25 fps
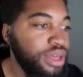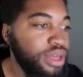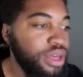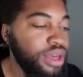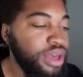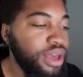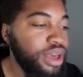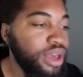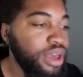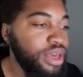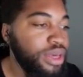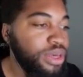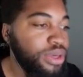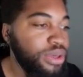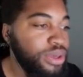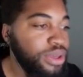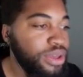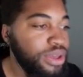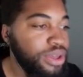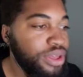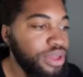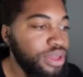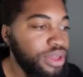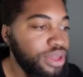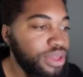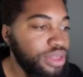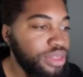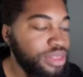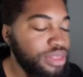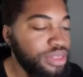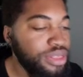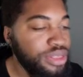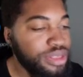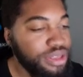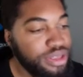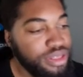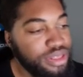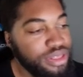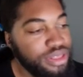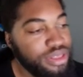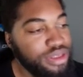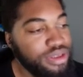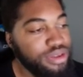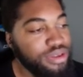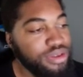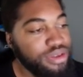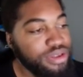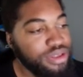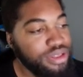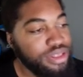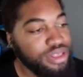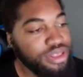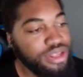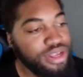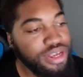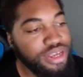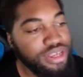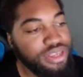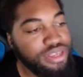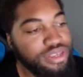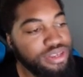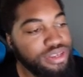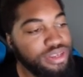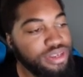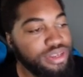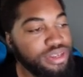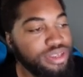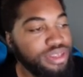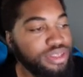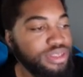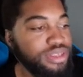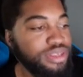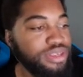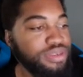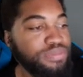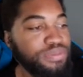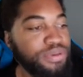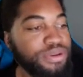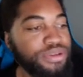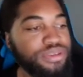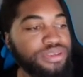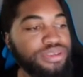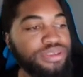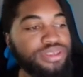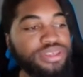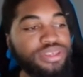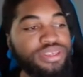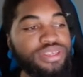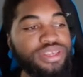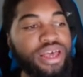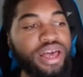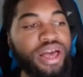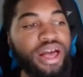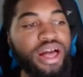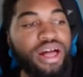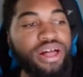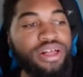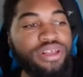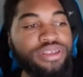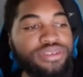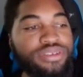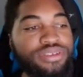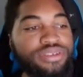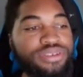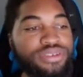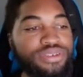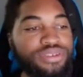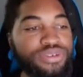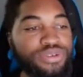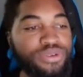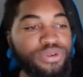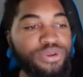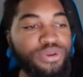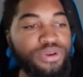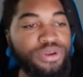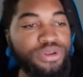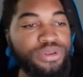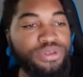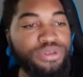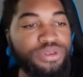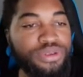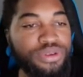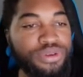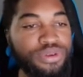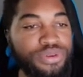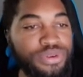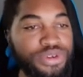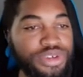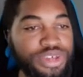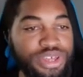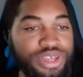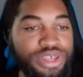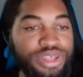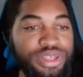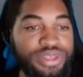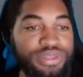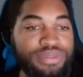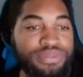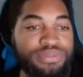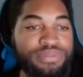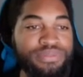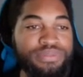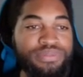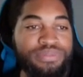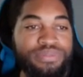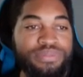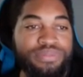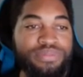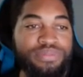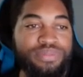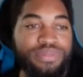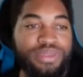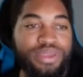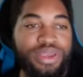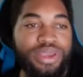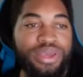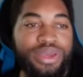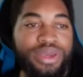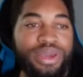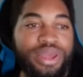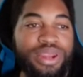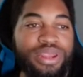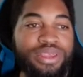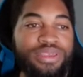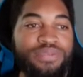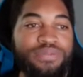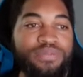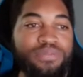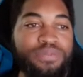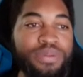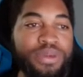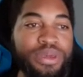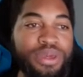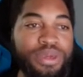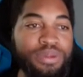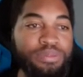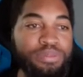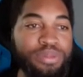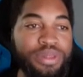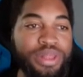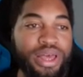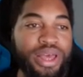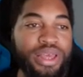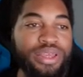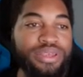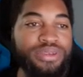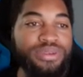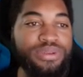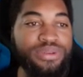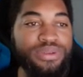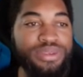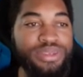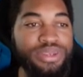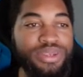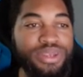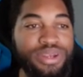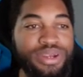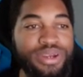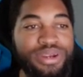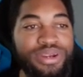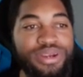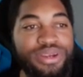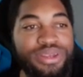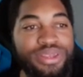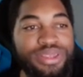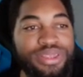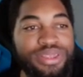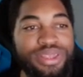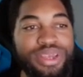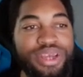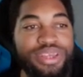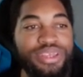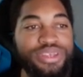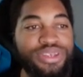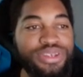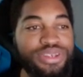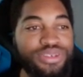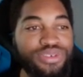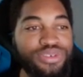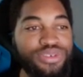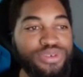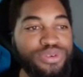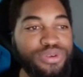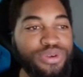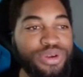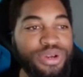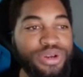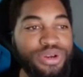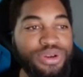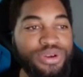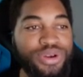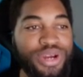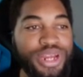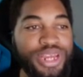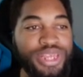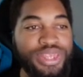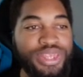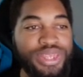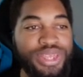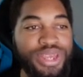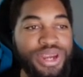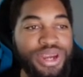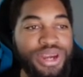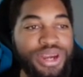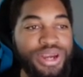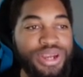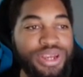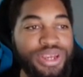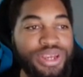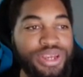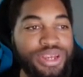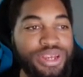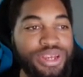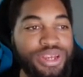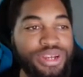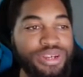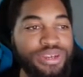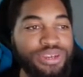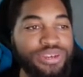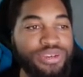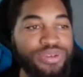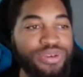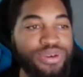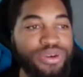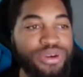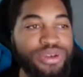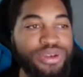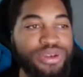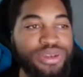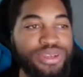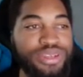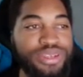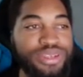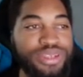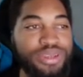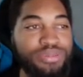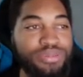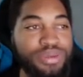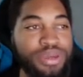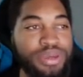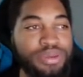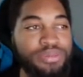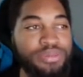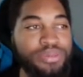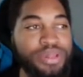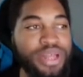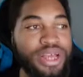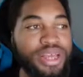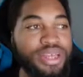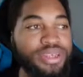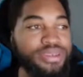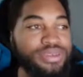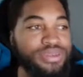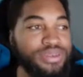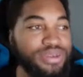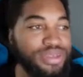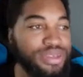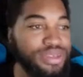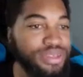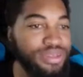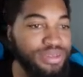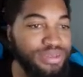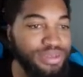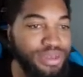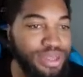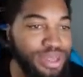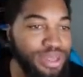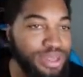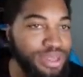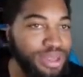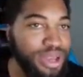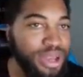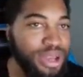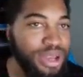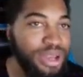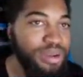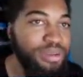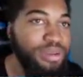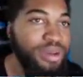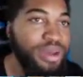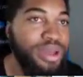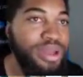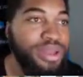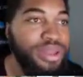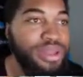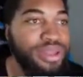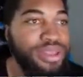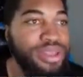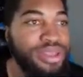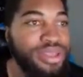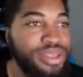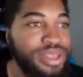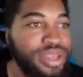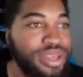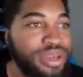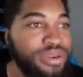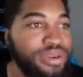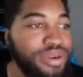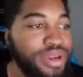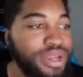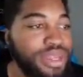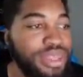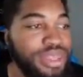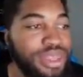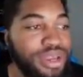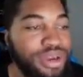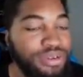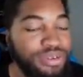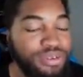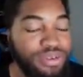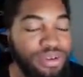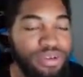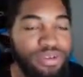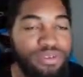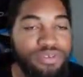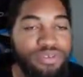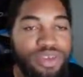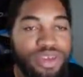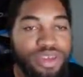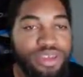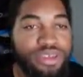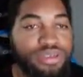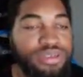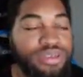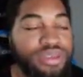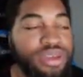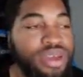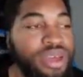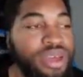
I like see this person says how's the Squirtle doing? And you got his big Blastoise here. That's your Squirtle right there. Your Squirtle is the big Blastoise. What are you talking about? It's like right there in your face.